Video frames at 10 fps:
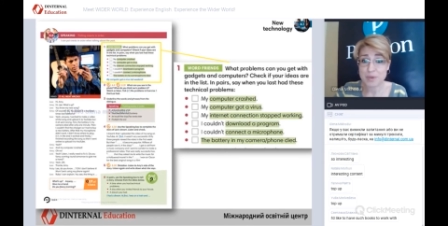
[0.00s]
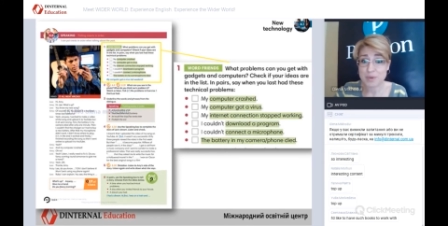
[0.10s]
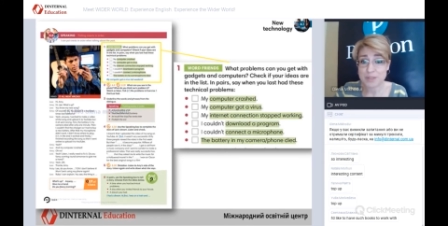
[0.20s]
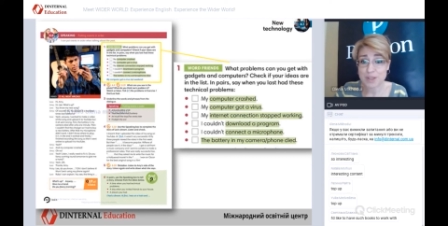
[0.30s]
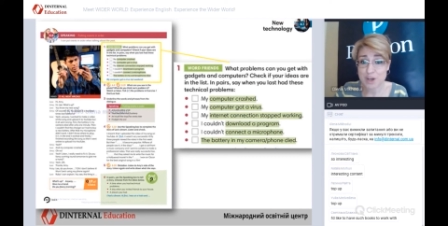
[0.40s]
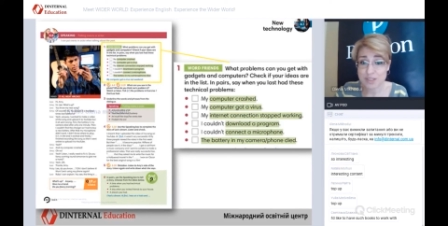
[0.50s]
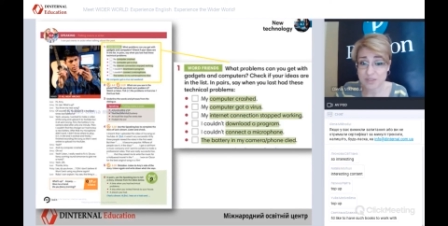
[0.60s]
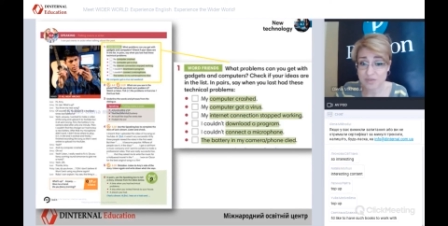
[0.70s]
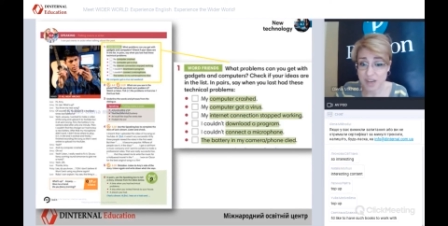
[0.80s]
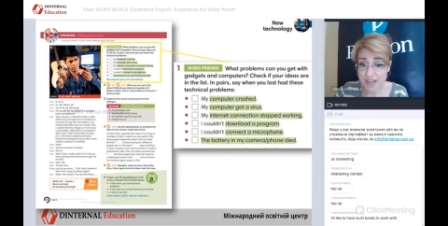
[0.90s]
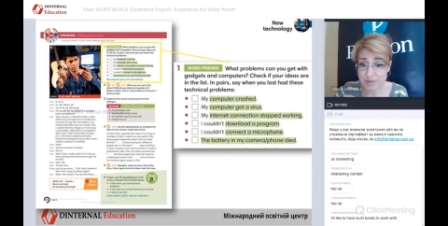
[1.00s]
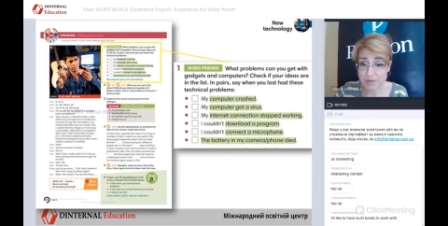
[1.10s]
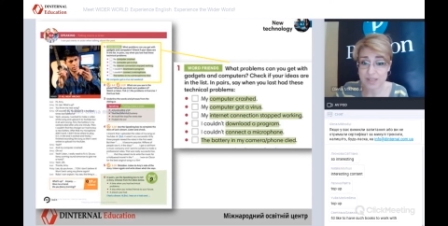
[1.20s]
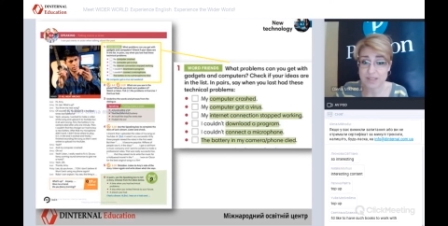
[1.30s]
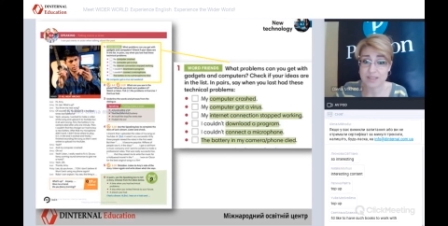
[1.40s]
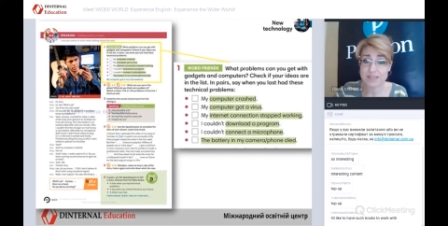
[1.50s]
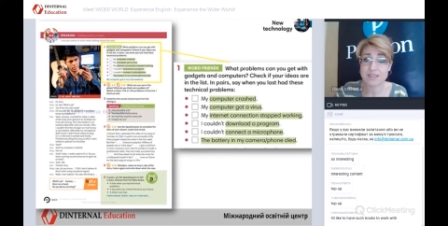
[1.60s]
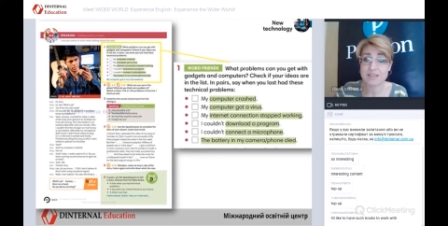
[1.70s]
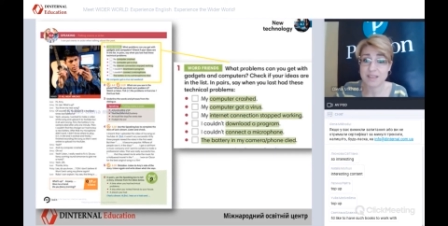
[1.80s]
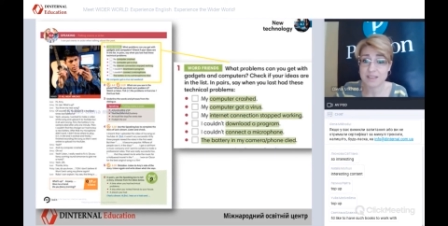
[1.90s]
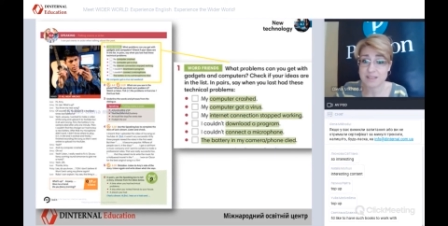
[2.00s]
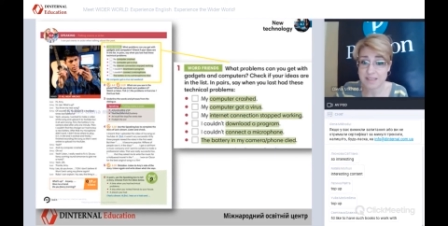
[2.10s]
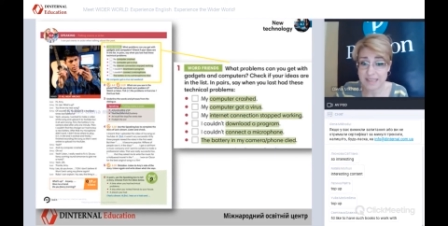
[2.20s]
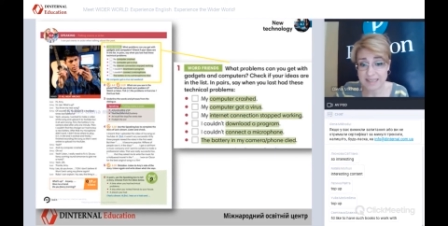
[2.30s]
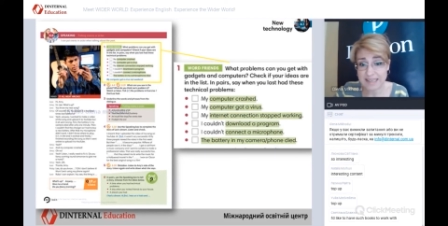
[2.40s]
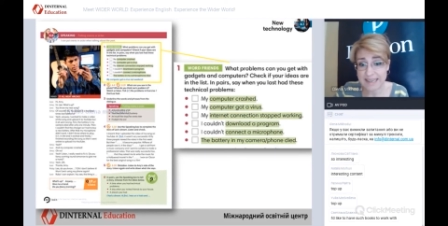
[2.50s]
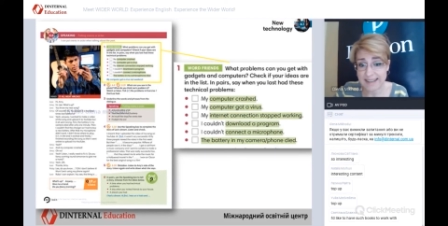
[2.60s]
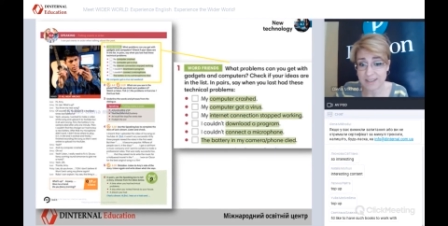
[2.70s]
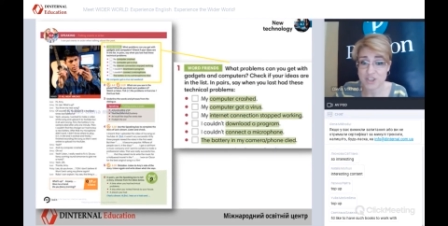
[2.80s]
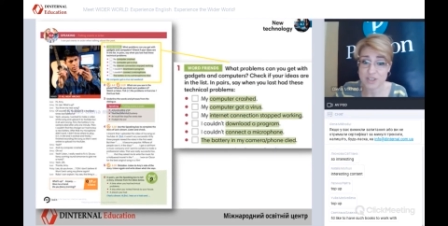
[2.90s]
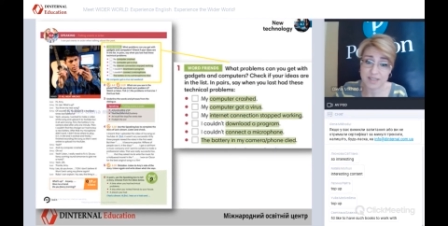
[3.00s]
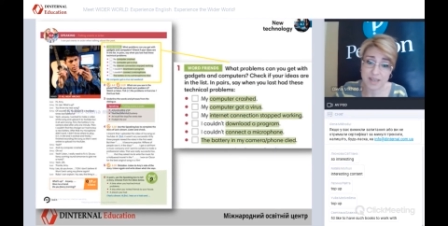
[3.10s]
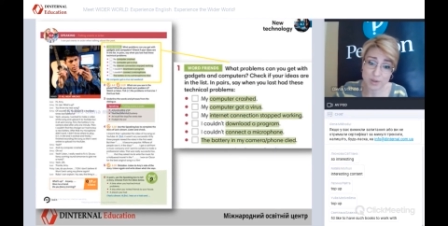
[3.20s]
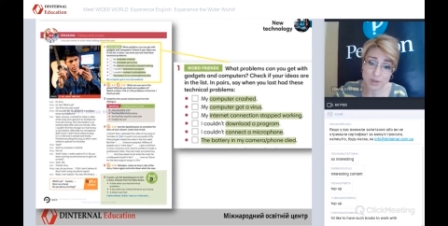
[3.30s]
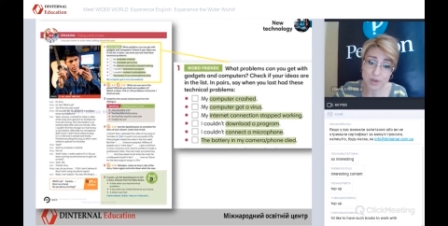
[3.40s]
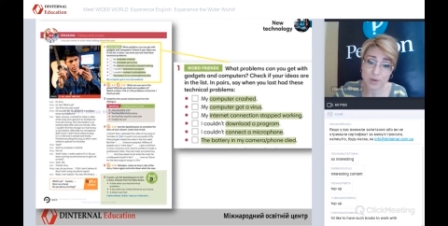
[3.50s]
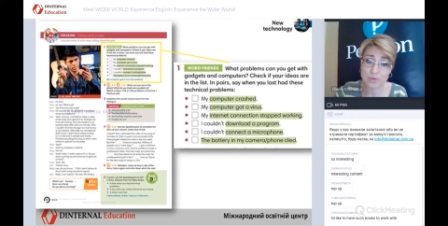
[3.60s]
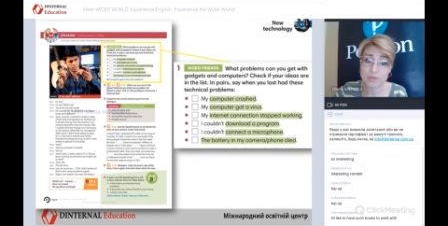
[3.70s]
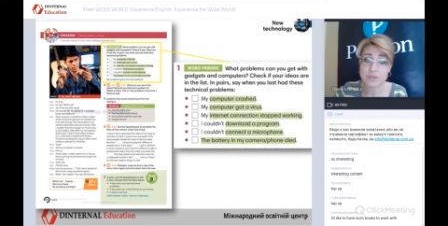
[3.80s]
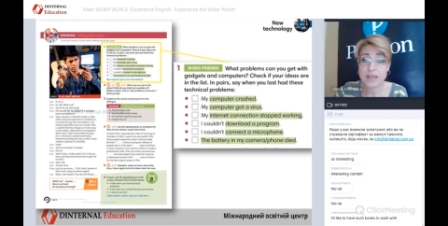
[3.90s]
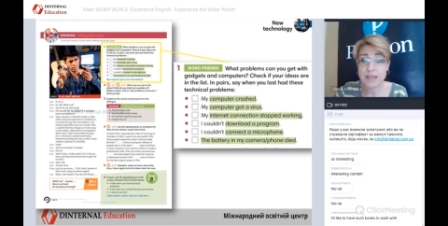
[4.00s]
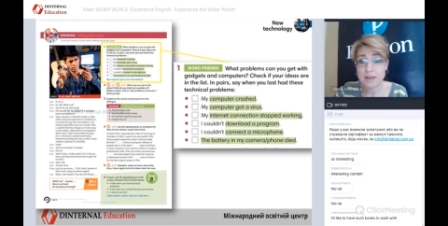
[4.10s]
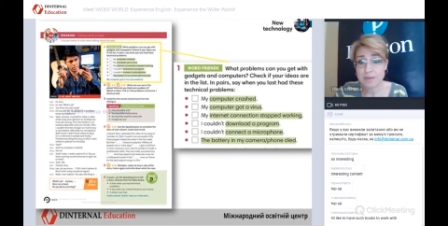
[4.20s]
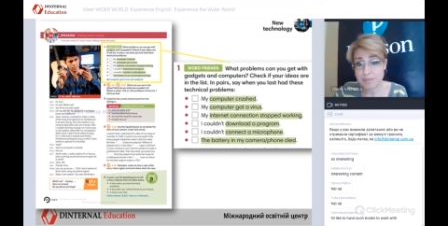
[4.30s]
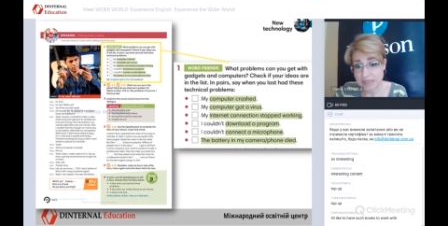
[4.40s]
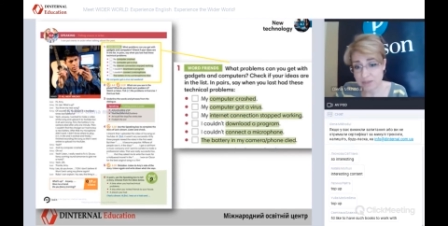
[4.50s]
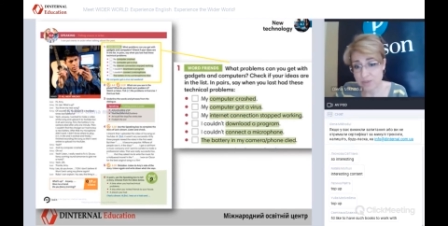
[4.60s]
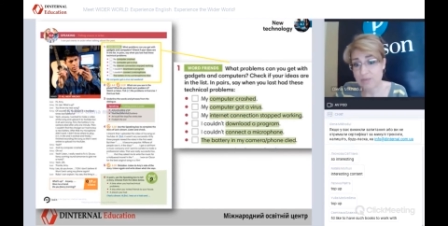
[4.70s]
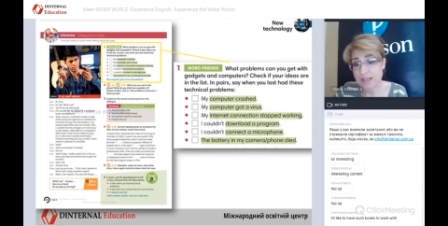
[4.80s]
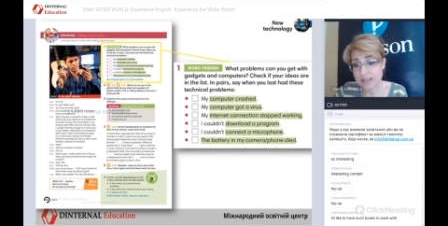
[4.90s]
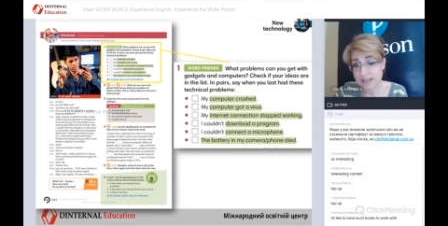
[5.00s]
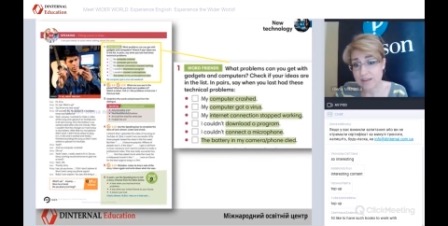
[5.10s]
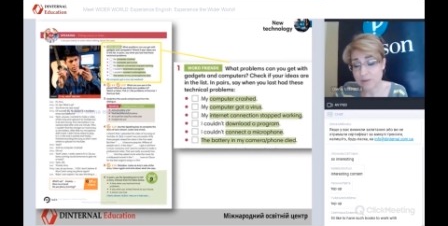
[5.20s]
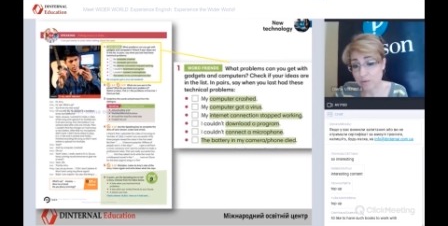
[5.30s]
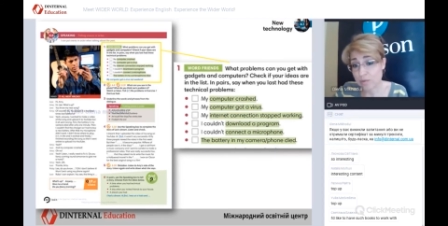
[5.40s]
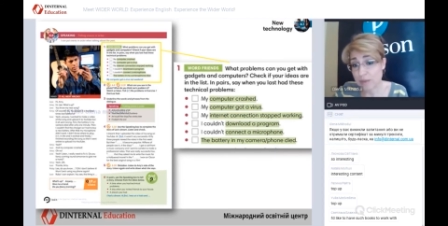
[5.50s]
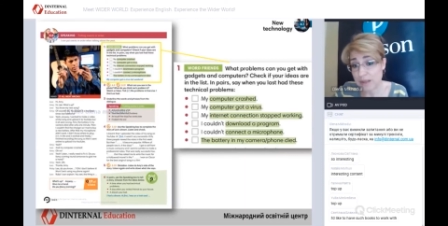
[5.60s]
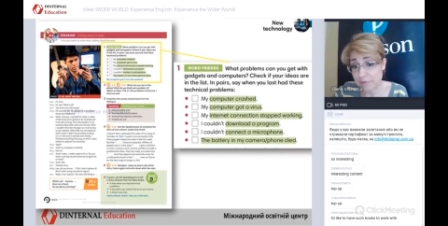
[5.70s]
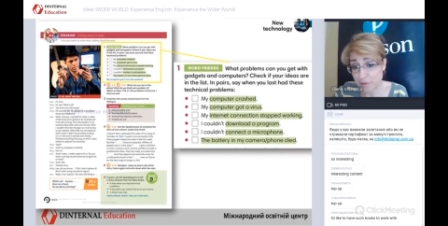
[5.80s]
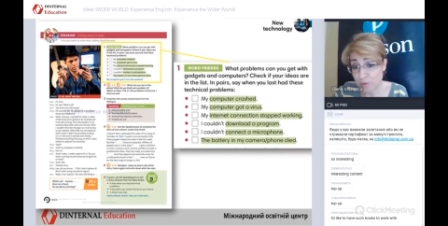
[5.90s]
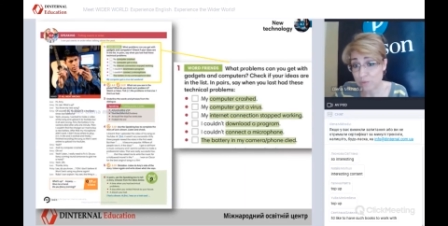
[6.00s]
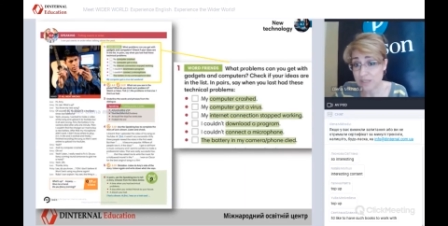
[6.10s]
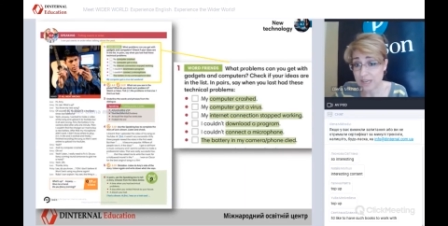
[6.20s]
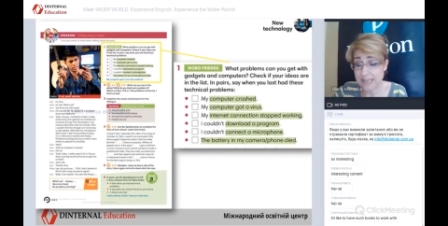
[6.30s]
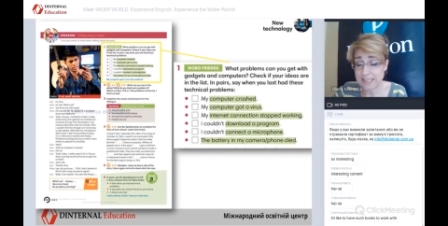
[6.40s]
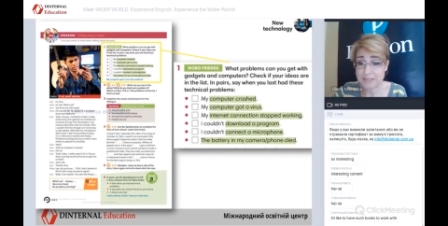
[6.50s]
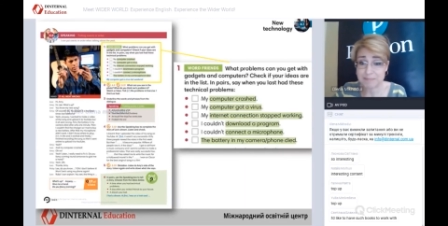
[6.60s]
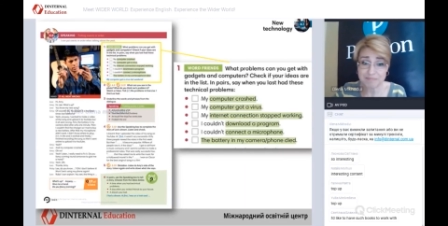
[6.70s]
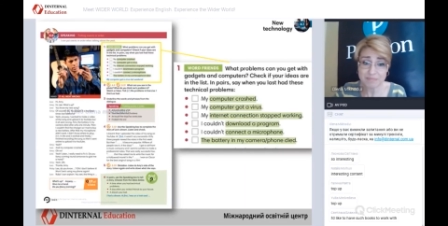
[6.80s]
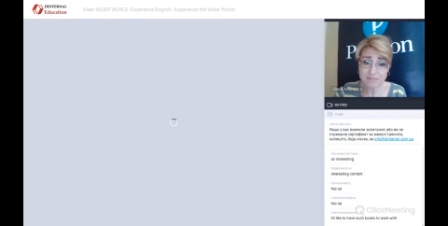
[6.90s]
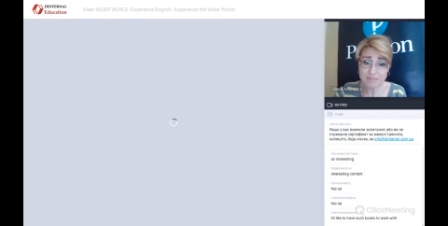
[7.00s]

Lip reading: Computer got a virus. Internet connection download. Battery again, oh, my phone died.